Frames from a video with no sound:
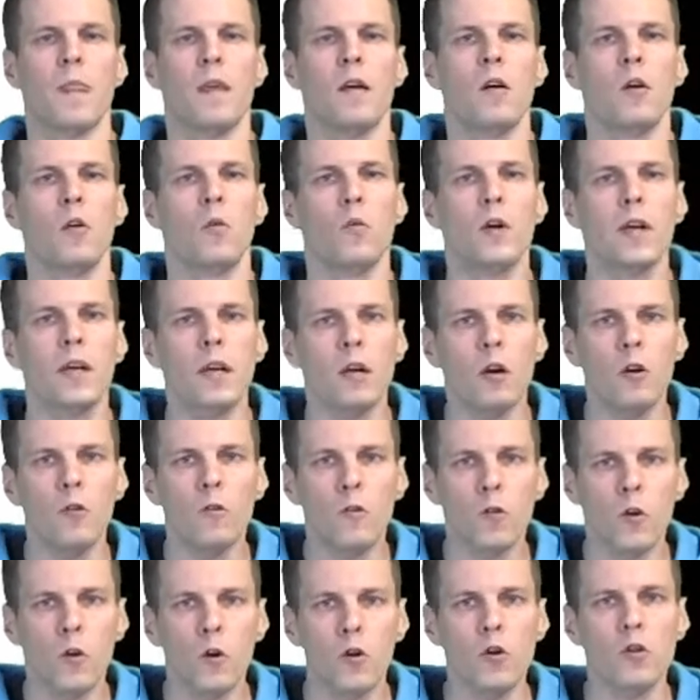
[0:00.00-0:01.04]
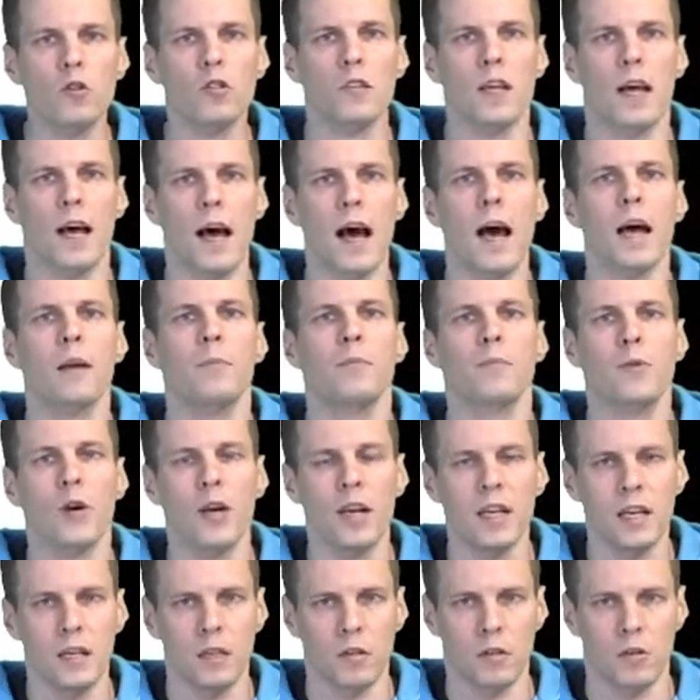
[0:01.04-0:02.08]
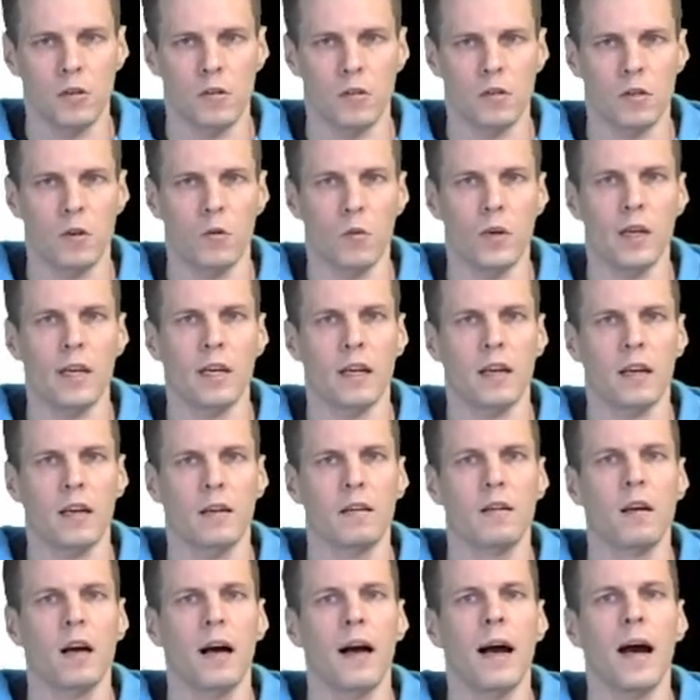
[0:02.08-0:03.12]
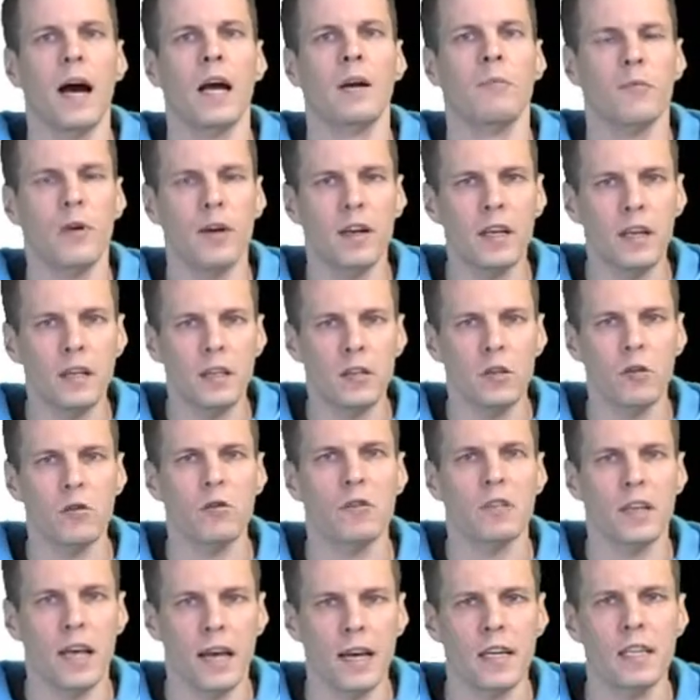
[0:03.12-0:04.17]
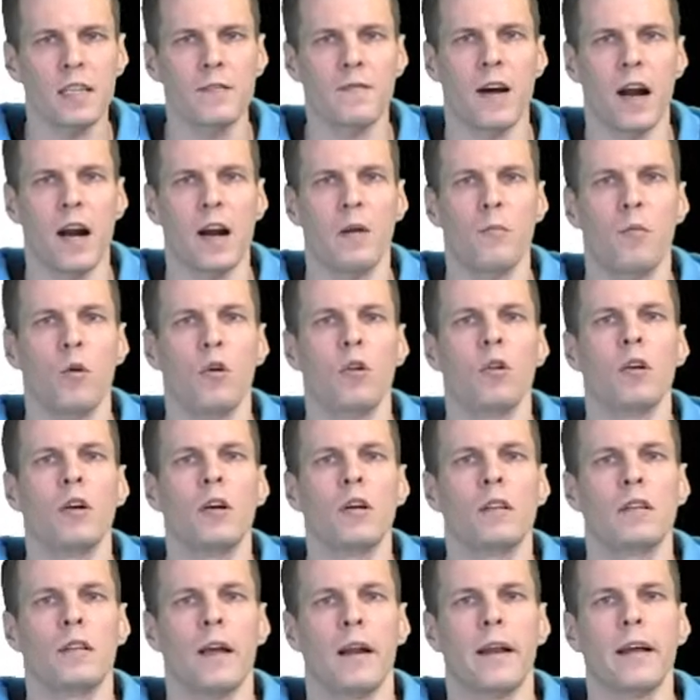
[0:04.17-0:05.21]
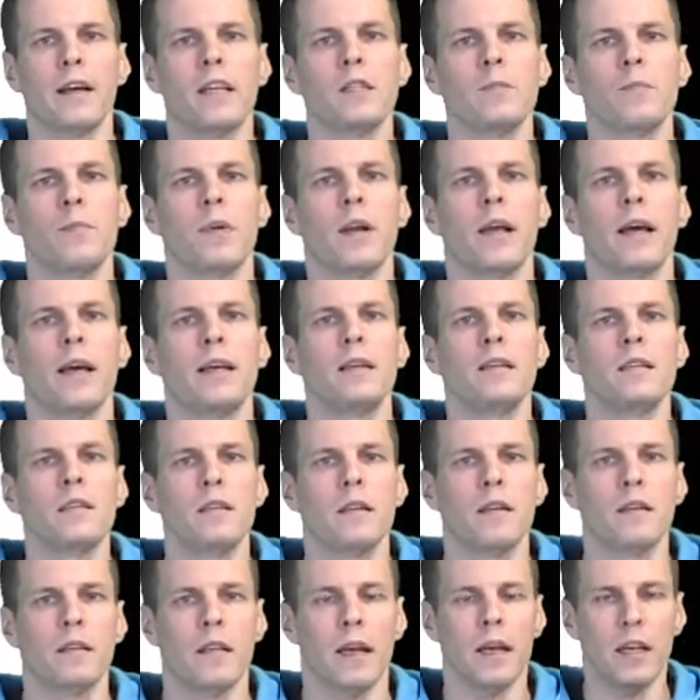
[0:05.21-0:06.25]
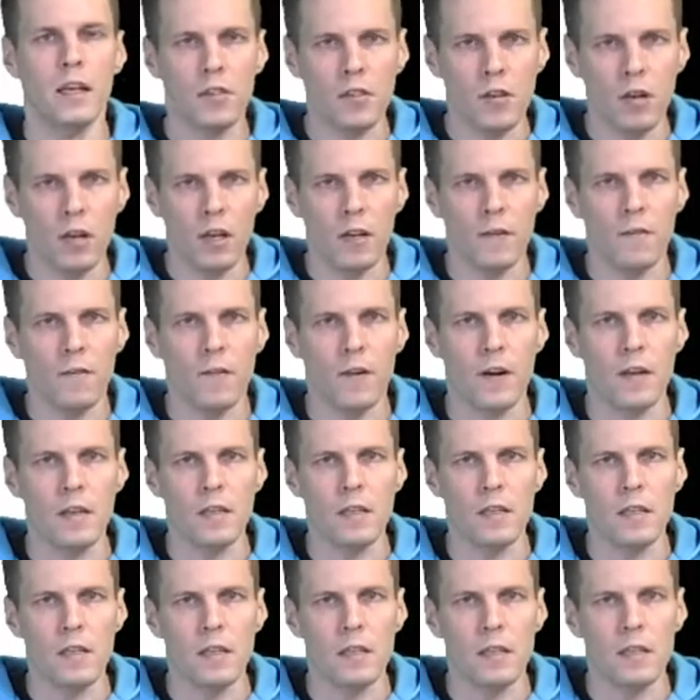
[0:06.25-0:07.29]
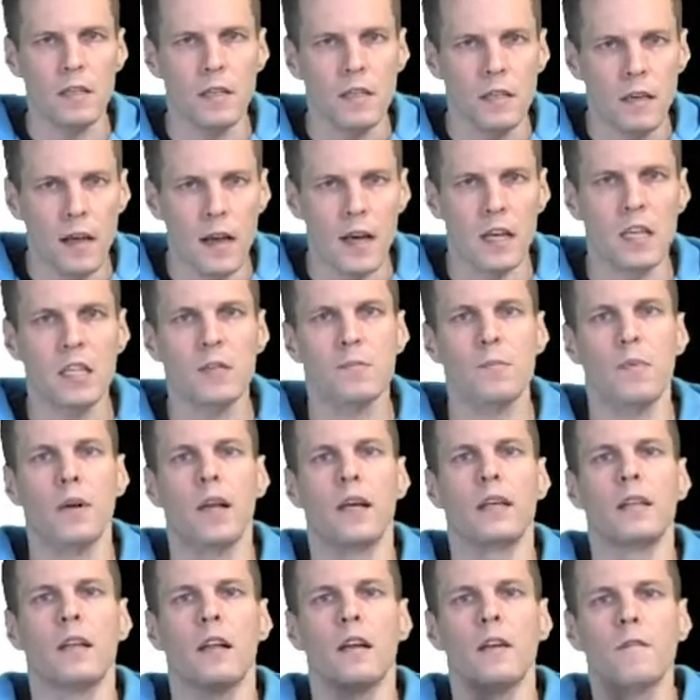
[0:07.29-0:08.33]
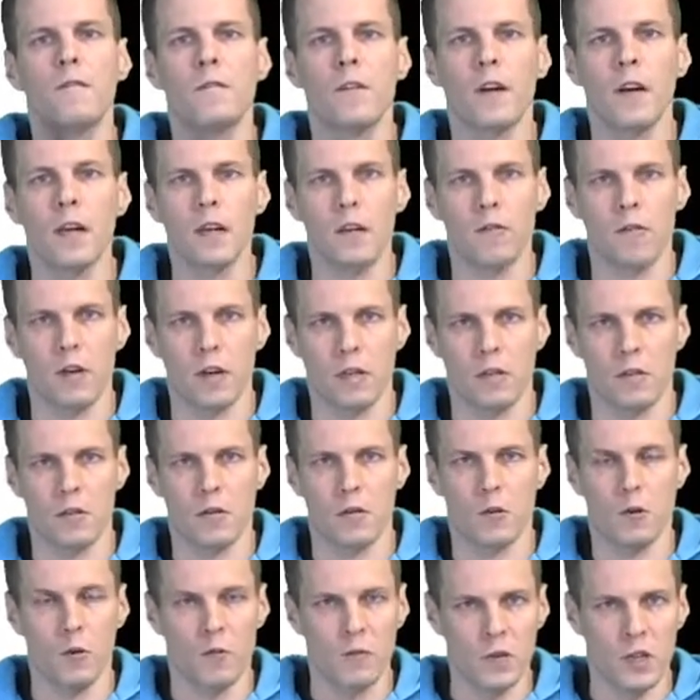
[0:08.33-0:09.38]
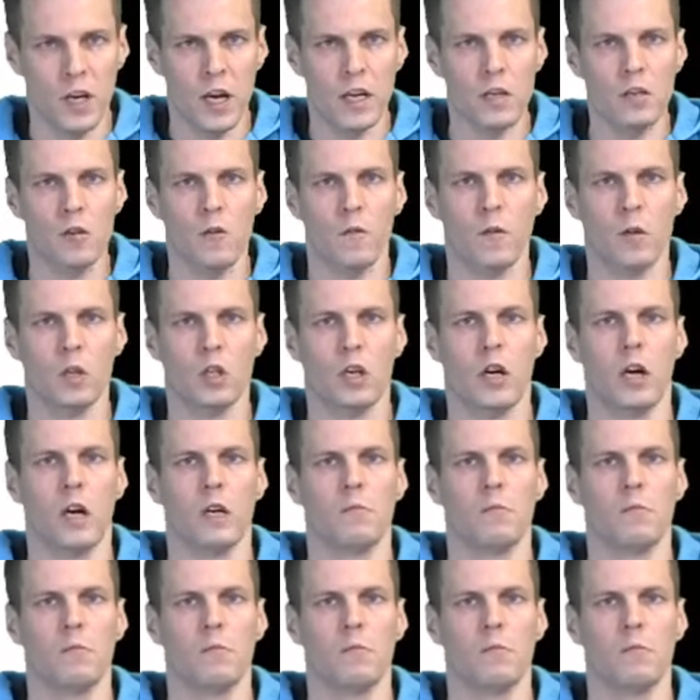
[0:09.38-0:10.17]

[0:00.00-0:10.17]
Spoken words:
We can of course add predictors. So we can add predictors x variable that explain the initial differences, explain the different directions of change over time.